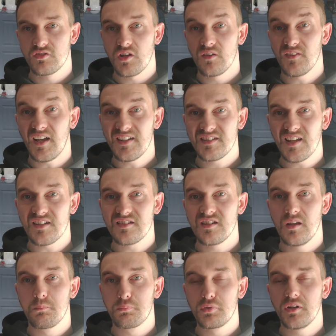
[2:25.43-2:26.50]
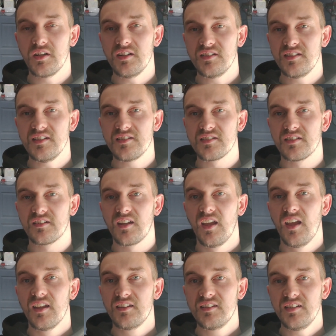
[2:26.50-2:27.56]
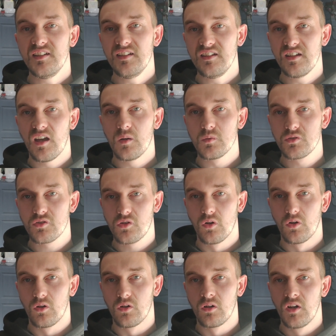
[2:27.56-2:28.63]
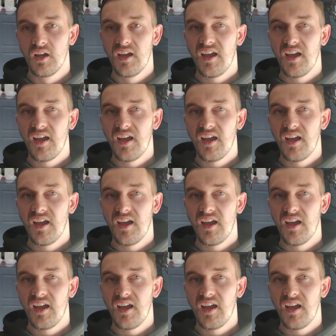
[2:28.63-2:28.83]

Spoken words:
So that is actually a pretty decent TDO score.